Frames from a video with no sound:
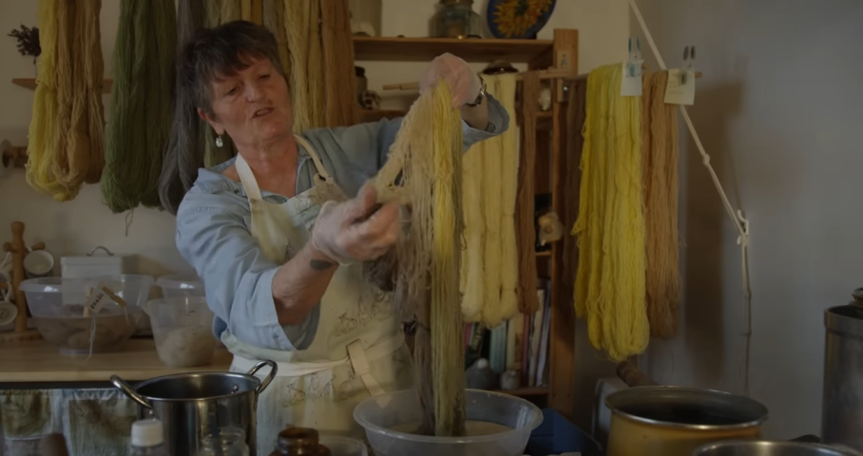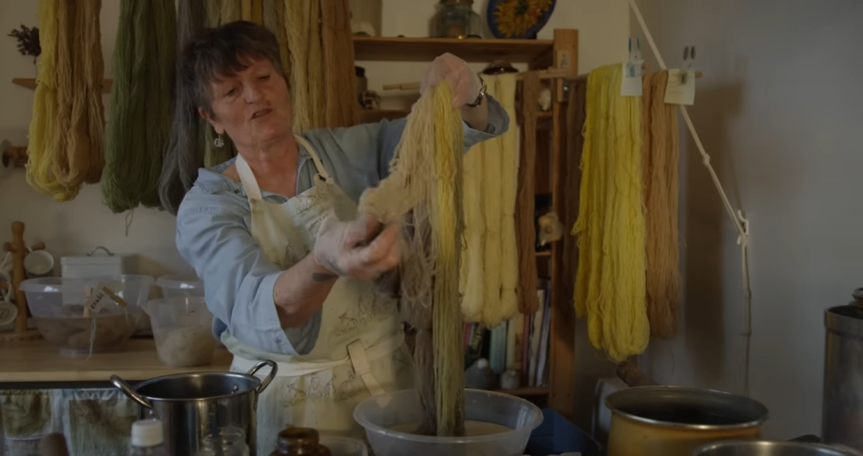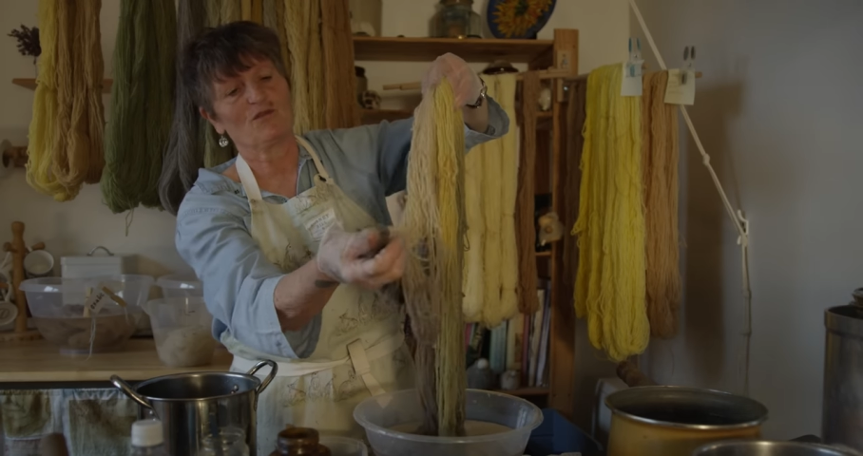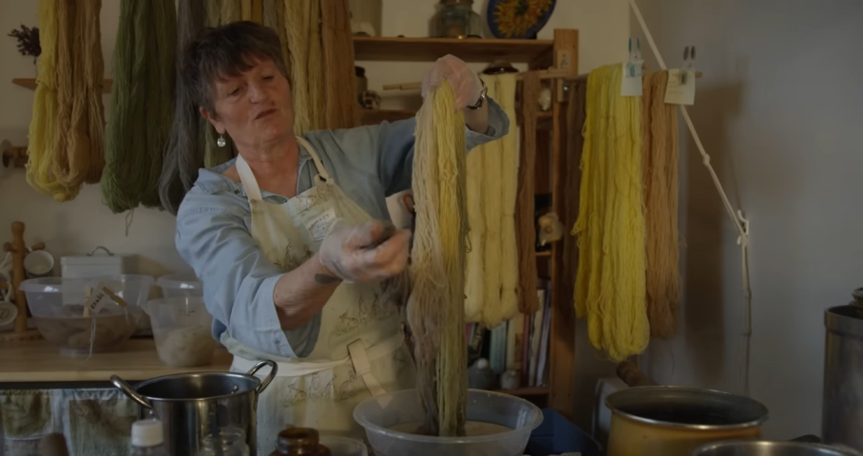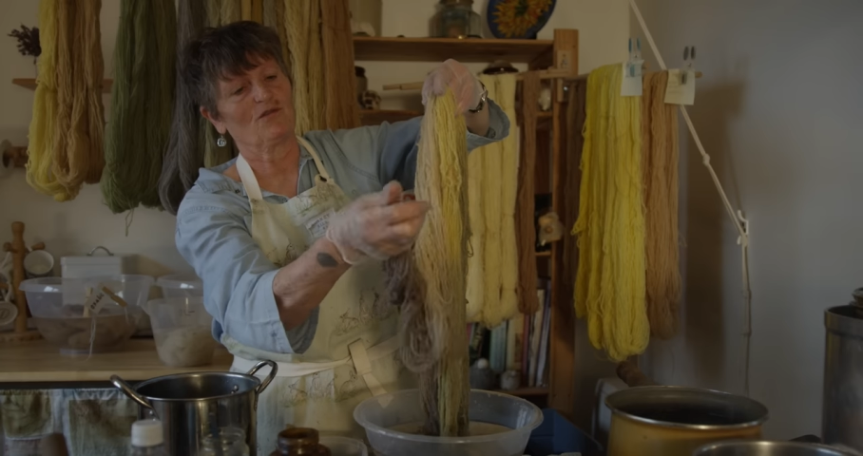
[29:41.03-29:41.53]

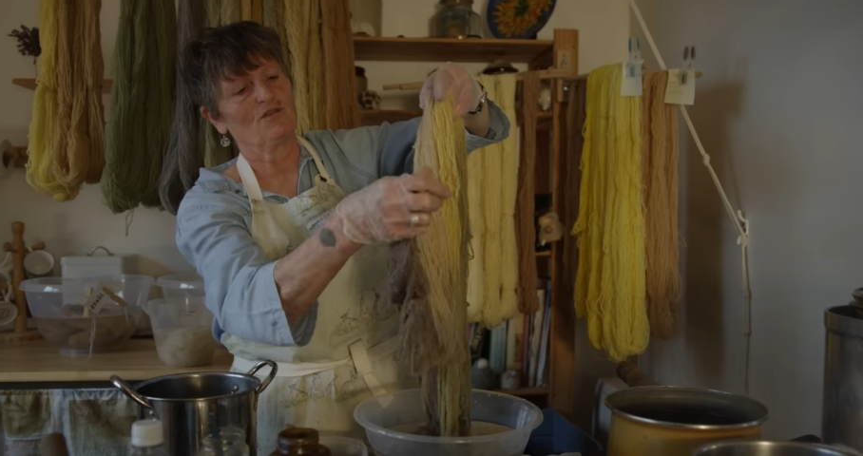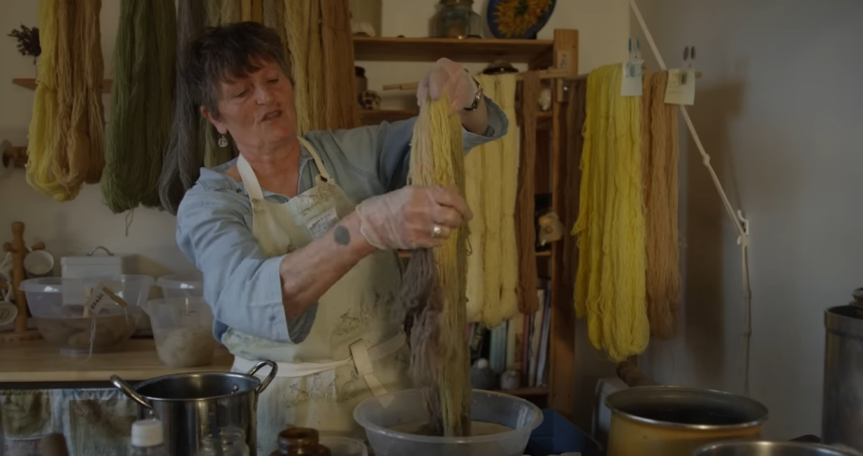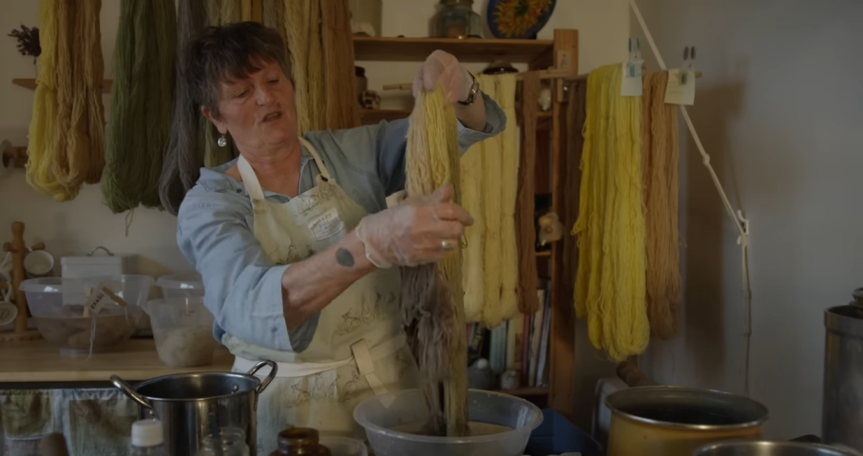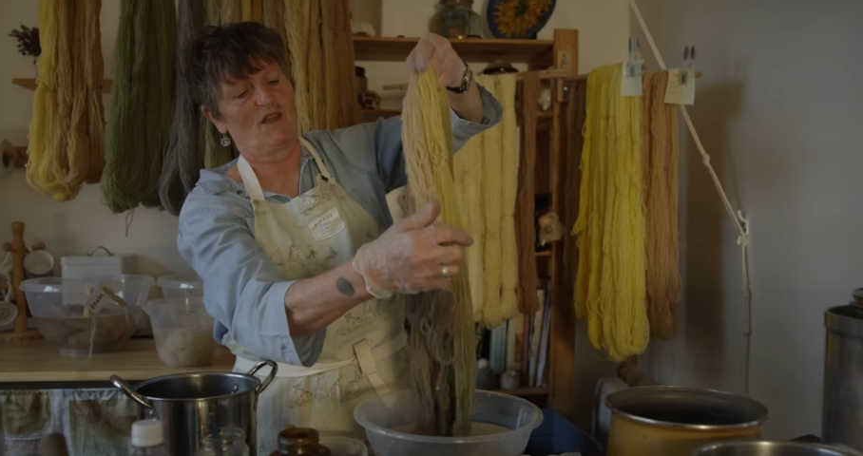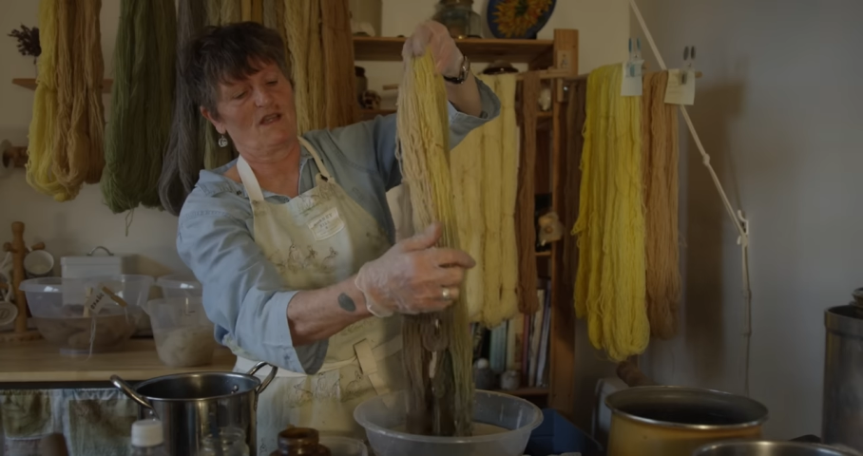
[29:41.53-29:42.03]
at all,
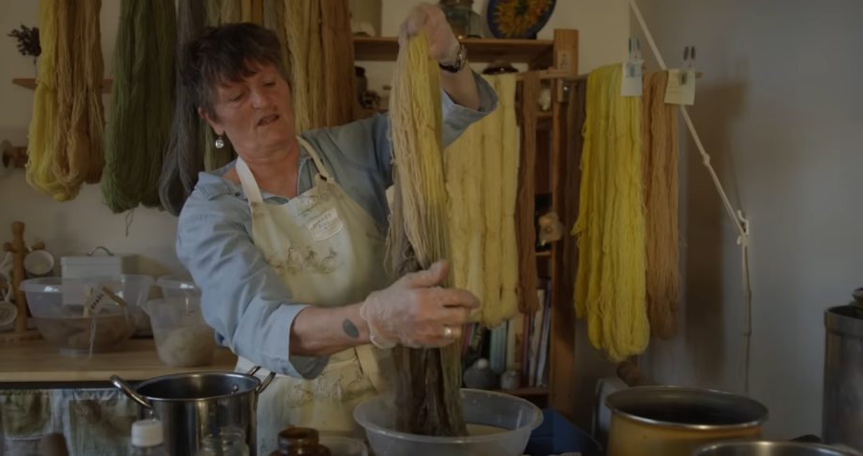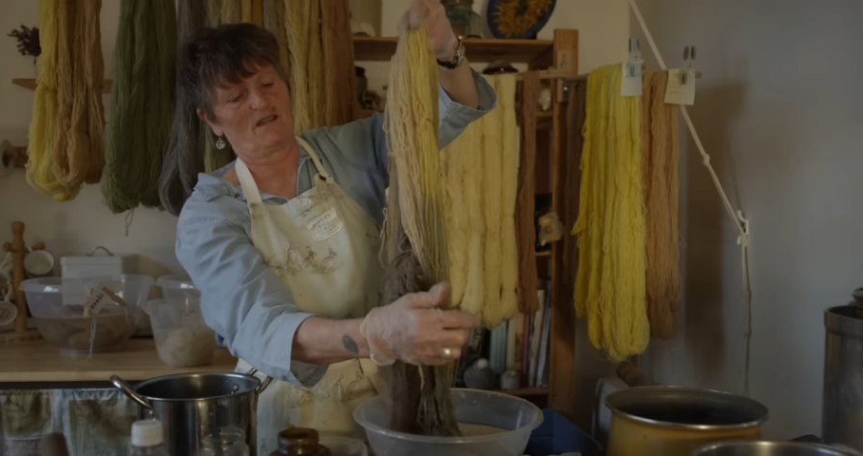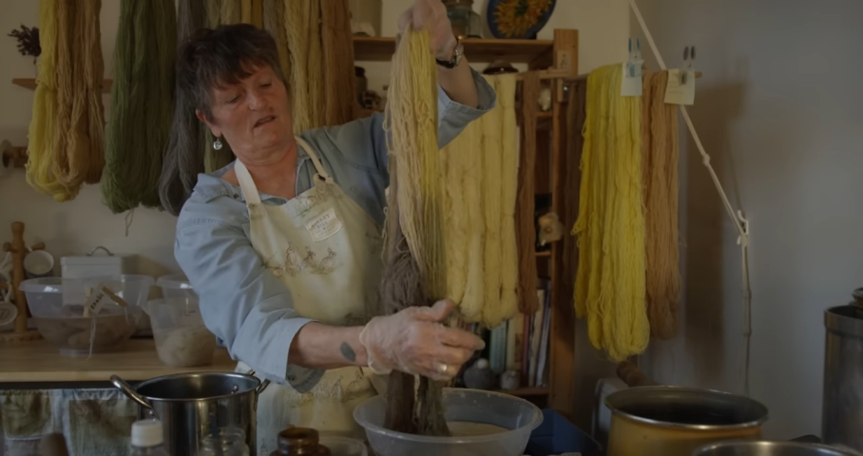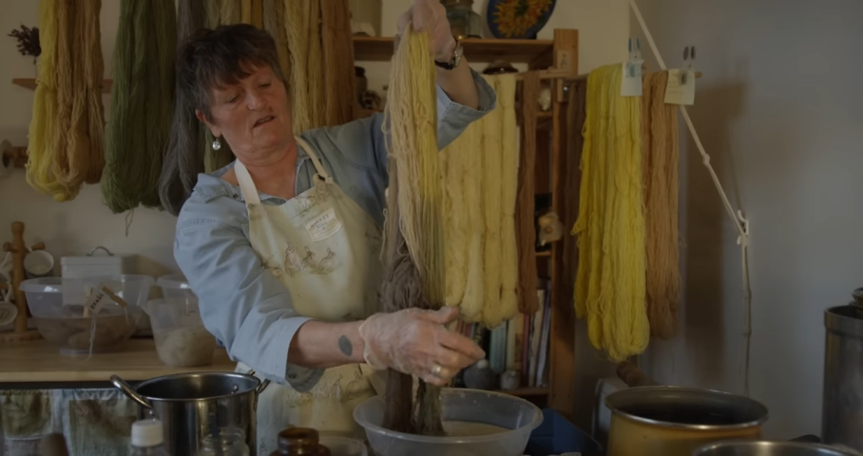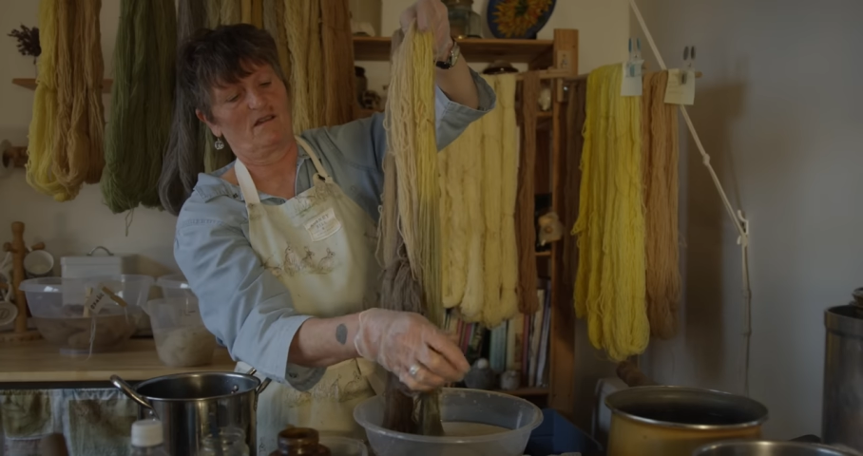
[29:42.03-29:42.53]
so
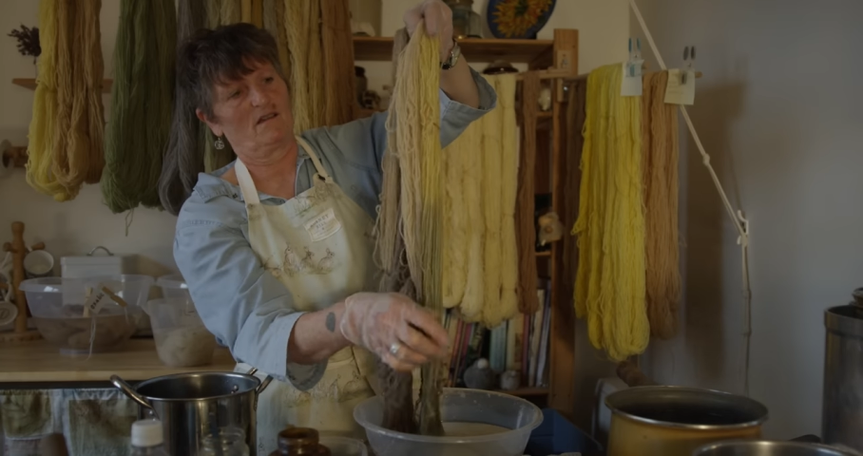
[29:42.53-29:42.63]
that's